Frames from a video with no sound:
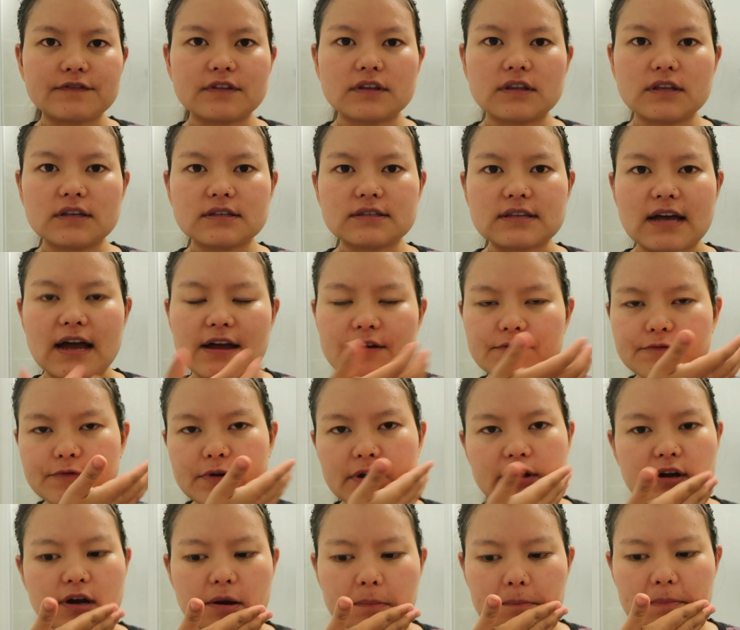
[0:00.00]
after this i
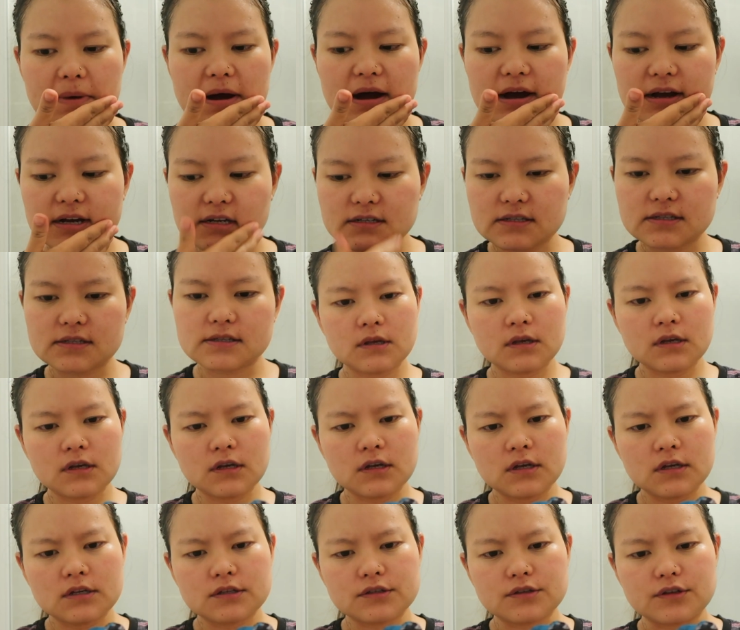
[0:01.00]
wear a mask
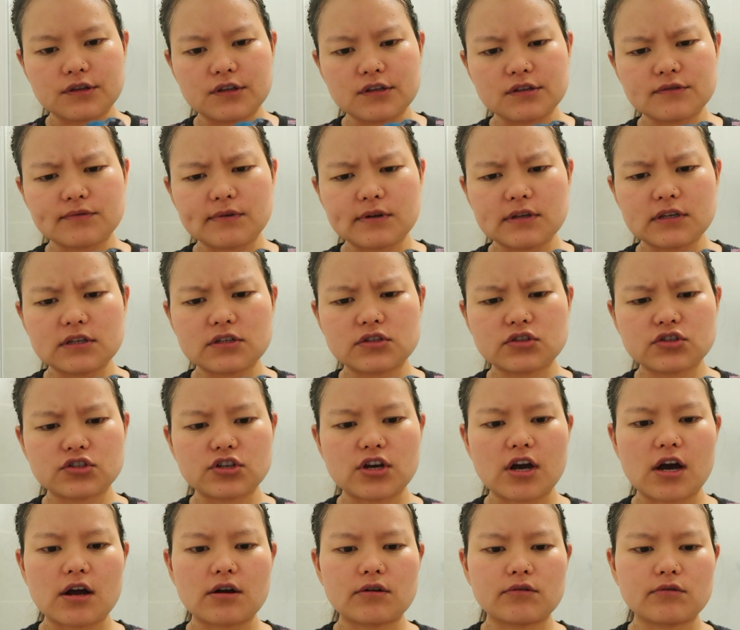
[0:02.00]
so this one is
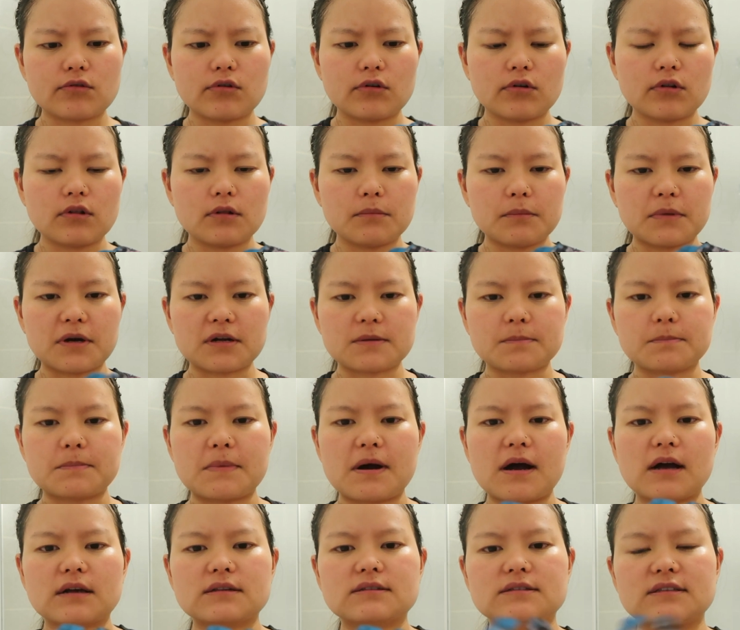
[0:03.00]
charcoal mud
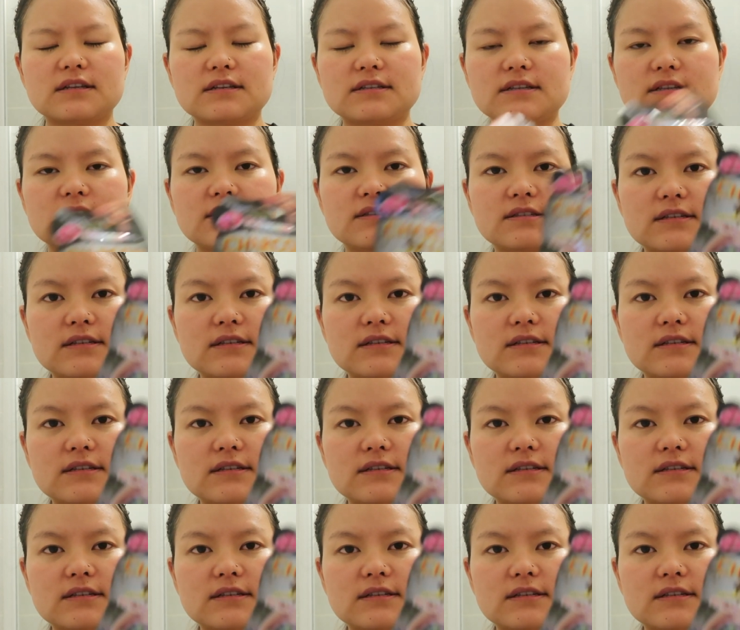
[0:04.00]
mask this is